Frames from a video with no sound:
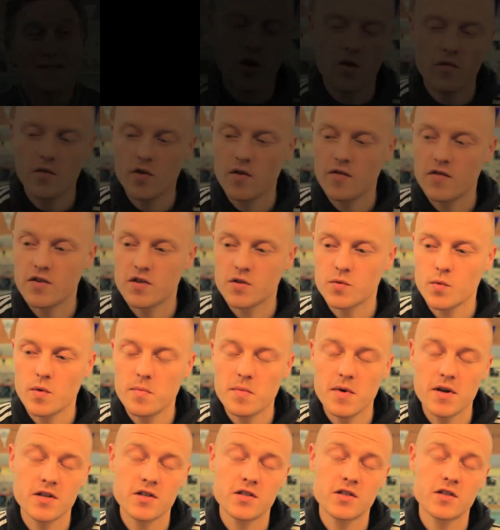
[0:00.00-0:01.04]
All the other
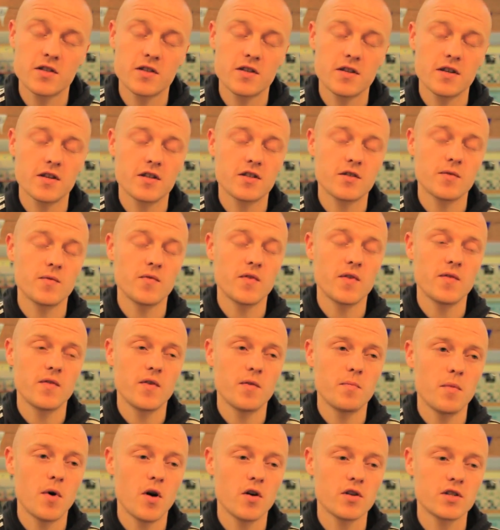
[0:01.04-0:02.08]
swimmers is something
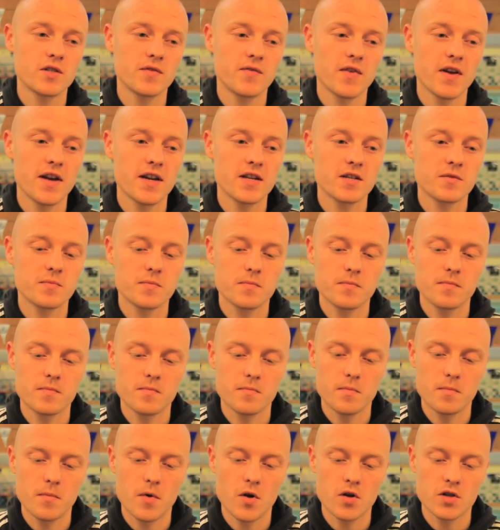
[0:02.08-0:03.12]
that motivates
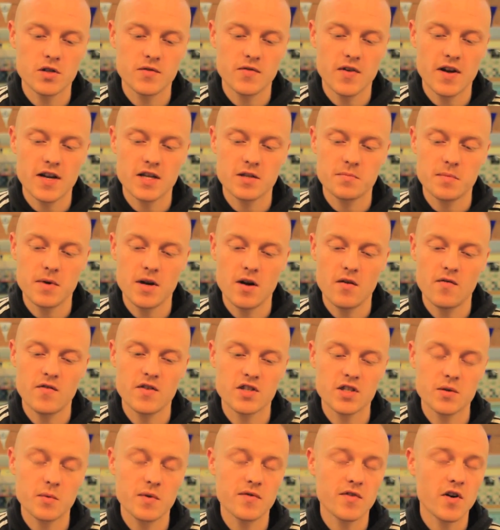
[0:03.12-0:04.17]
motivates me.
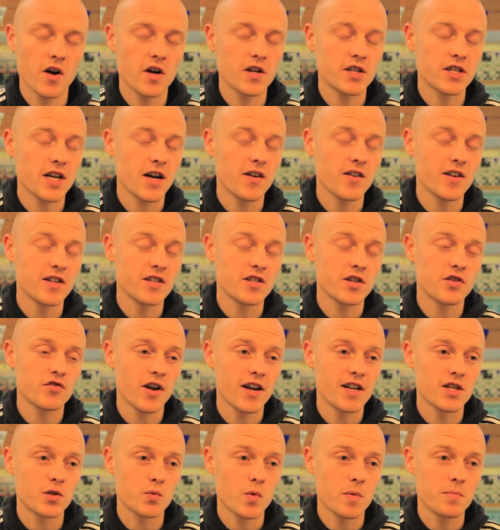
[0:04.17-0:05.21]
Obviously, we've got a challenge to
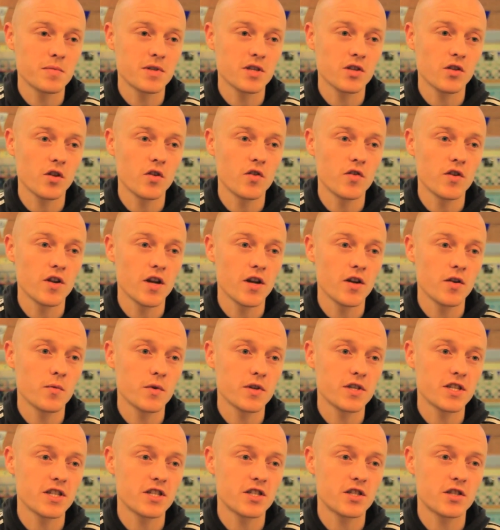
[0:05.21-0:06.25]
try and swim to London,
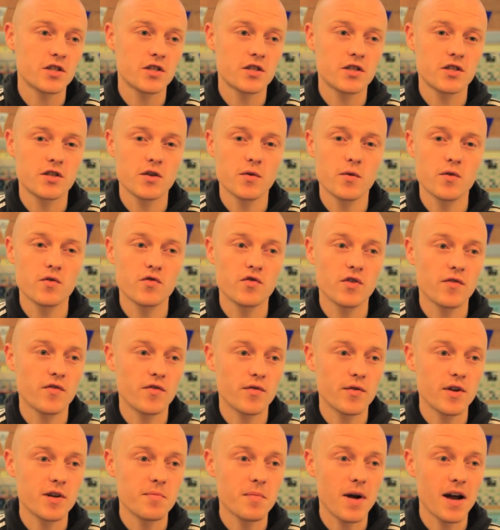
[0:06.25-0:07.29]
which is
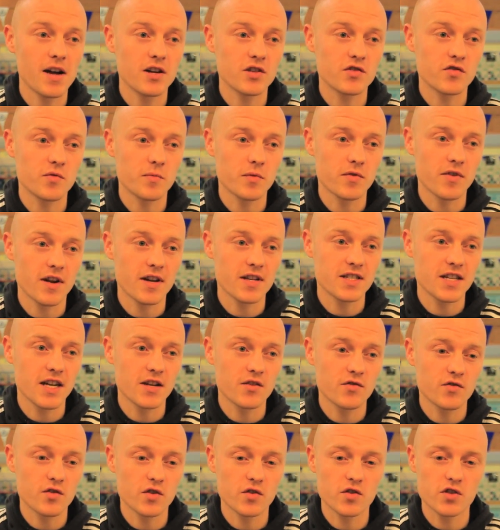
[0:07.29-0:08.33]
203 miles from Grand
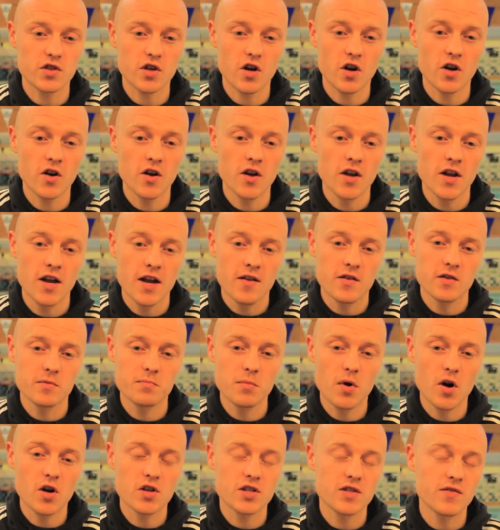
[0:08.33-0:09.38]
Central. So
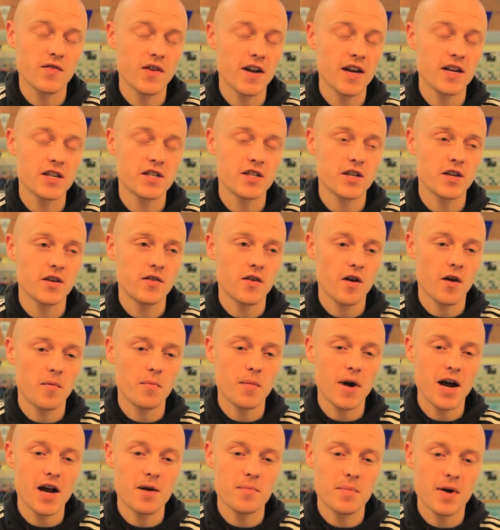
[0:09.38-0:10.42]
there's motivation on
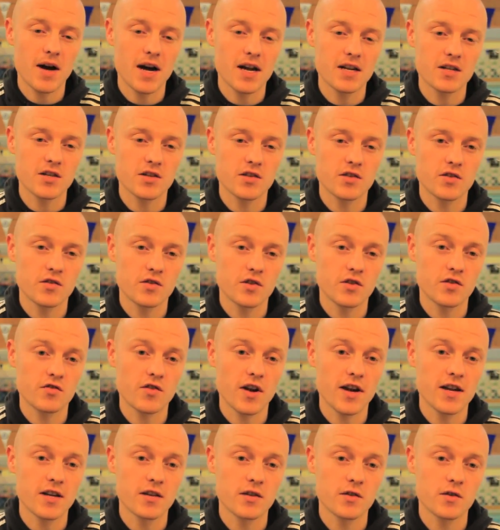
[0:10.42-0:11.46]
my part to, to try and